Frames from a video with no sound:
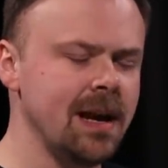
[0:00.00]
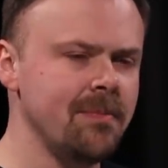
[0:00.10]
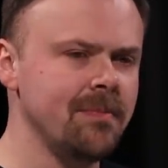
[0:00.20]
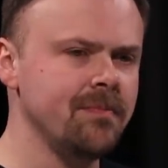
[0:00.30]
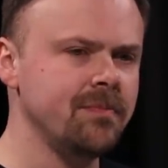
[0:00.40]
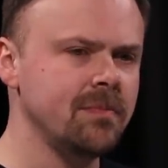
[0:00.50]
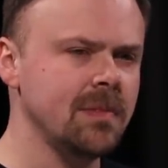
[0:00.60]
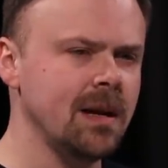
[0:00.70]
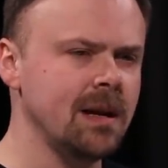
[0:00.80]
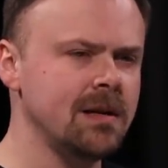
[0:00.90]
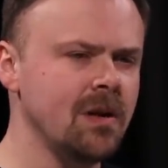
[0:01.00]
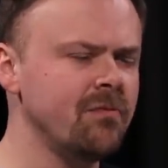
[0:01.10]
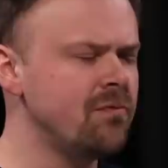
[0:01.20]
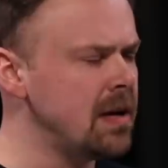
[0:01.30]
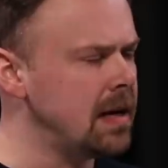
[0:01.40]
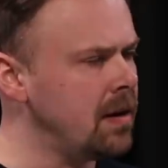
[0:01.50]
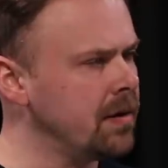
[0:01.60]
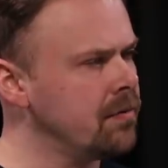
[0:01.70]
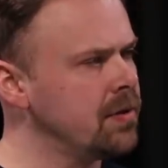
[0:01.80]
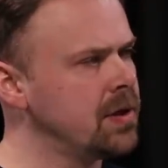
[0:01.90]
Um, and I really
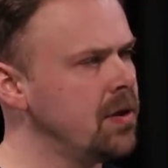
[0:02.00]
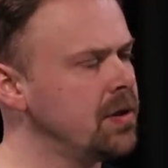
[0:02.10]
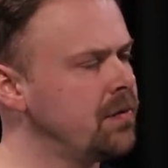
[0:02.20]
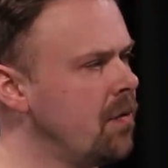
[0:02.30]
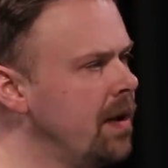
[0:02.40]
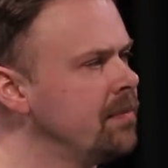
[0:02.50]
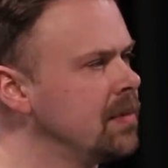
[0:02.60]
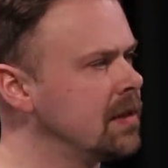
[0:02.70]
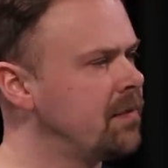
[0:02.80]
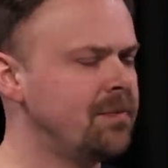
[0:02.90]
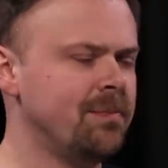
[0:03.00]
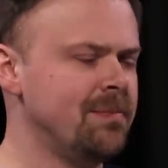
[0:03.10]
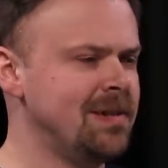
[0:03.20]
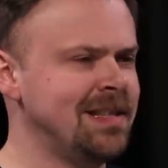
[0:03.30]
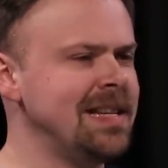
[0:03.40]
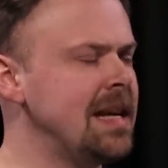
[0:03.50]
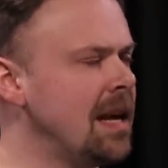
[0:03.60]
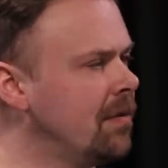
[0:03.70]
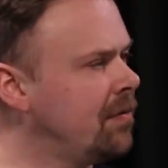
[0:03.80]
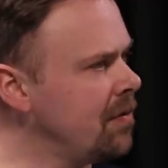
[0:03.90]
like the research for it, just
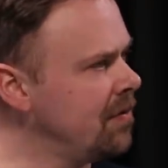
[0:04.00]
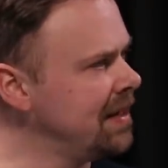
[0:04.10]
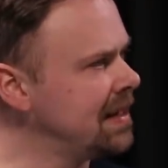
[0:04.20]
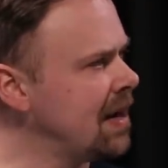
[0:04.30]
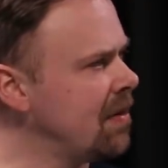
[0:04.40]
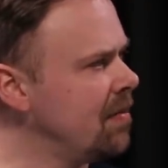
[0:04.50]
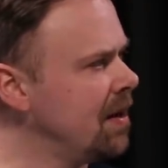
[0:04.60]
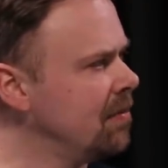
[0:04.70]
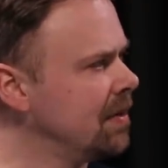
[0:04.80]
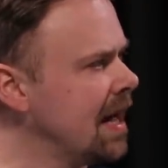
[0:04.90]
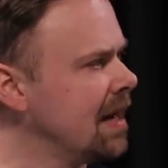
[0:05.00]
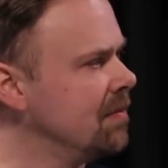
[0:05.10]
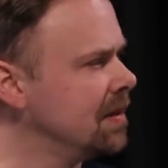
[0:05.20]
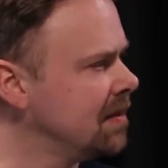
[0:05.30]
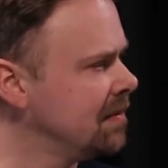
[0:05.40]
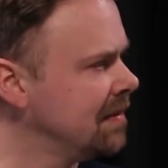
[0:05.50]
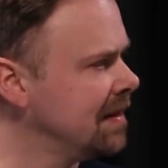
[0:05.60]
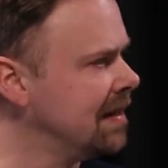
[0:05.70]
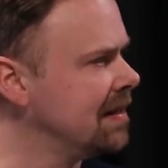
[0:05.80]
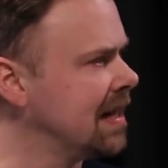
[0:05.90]
digging through these terrible old games. You're right,
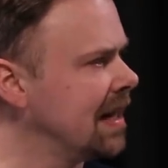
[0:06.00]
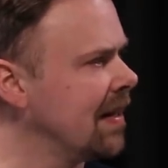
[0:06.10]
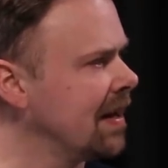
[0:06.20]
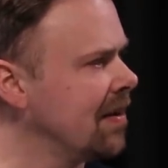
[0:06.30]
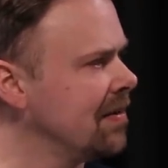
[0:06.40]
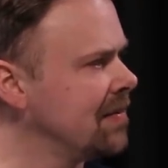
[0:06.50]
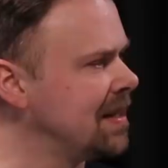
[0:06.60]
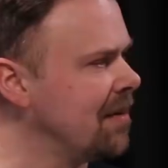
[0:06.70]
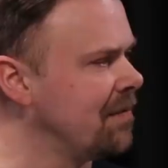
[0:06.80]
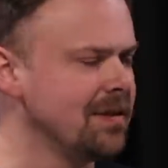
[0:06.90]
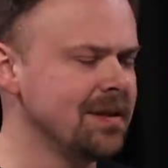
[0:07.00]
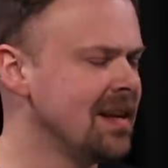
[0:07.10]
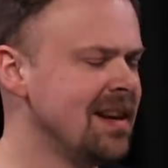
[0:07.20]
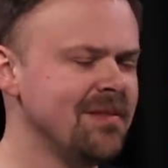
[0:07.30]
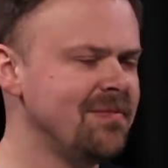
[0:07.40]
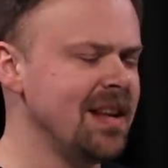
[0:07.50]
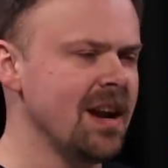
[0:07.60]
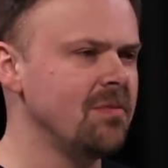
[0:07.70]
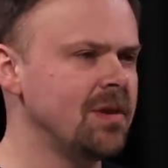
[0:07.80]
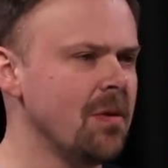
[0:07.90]
yeah, yeah, yeah that kind sure. of stuff, and you
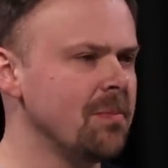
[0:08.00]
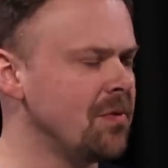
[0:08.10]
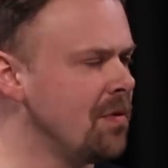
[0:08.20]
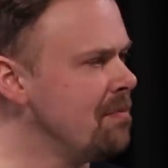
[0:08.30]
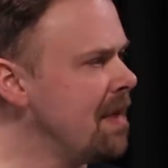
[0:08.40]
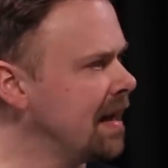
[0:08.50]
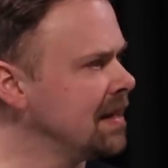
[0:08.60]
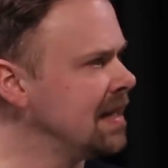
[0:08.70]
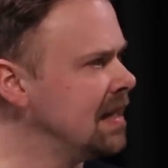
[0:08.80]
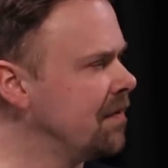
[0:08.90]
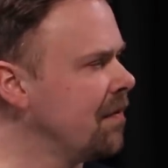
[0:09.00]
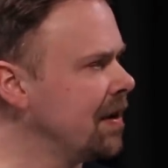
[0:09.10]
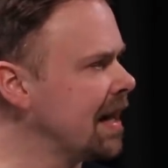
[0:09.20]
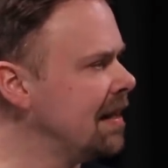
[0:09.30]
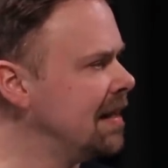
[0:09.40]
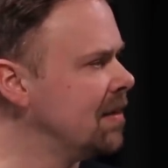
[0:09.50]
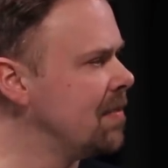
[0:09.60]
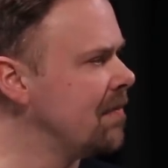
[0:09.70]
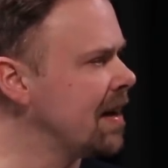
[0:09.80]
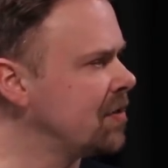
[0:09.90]
know, going through the magazines and finding out a little
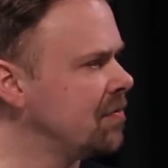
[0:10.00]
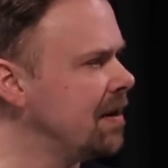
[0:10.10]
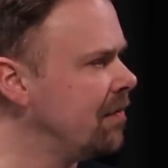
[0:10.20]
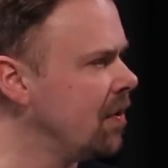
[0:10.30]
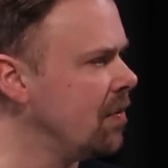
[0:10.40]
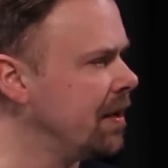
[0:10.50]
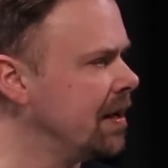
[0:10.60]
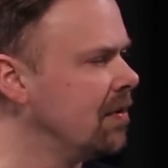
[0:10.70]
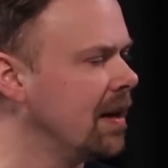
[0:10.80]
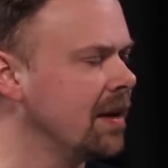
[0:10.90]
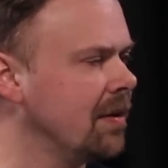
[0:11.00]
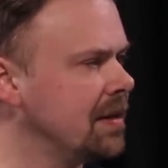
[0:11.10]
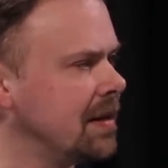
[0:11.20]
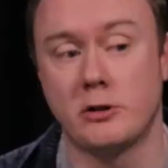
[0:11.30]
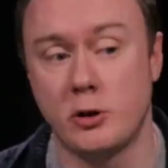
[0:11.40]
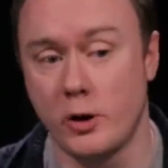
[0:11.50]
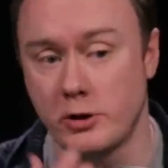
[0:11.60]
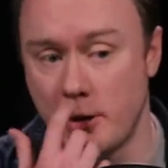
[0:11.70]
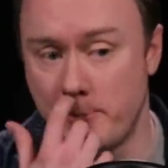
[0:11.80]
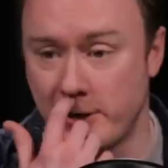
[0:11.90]
bit of extra info on yeah. it. Well, the thing is, because you are
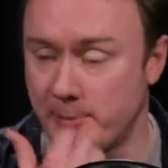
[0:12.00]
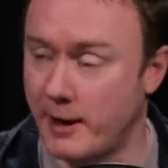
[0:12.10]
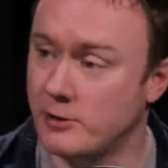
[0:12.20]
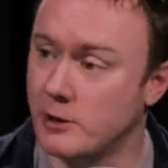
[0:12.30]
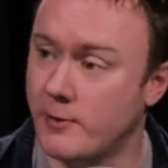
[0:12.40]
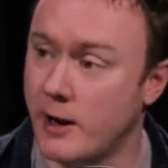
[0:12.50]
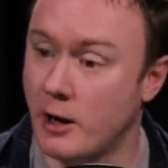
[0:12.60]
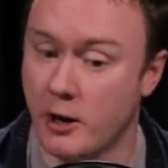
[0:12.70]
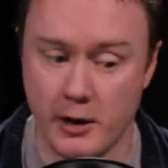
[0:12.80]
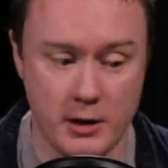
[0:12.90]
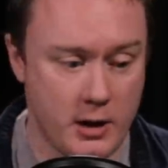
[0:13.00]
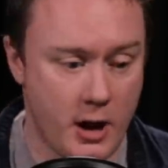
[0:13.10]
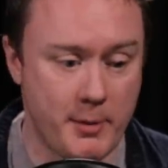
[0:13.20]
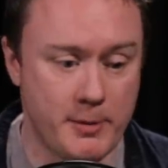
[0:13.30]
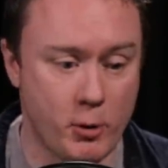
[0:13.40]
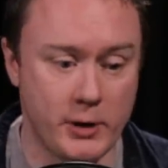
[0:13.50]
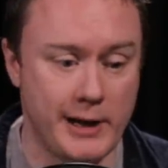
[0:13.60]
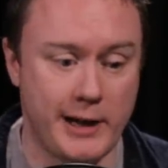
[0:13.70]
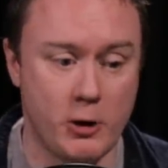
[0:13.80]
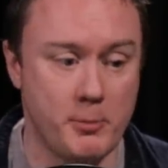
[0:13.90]
genuinely passionate about it, it's nice to find hmm. out. Like I, I mean, the book
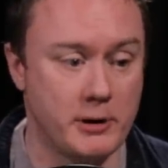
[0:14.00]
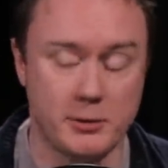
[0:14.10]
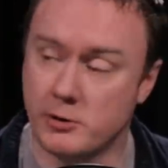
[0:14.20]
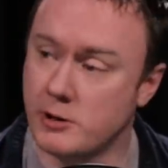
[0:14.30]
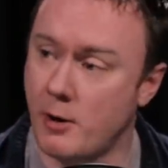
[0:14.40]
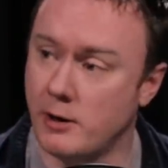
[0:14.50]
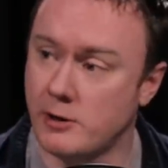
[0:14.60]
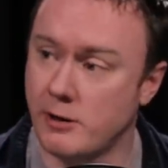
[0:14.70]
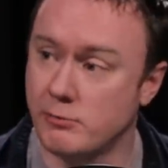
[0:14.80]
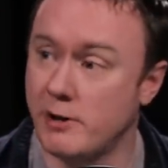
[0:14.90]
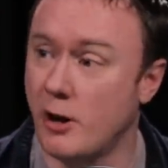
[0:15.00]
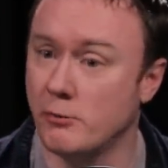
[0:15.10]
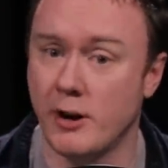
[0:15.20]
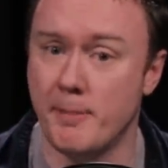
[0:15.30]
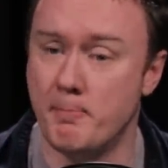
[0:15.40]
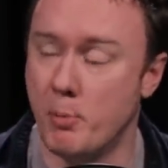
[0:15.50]
nearly killed me because it was so uh, it's, it's, really hard writing a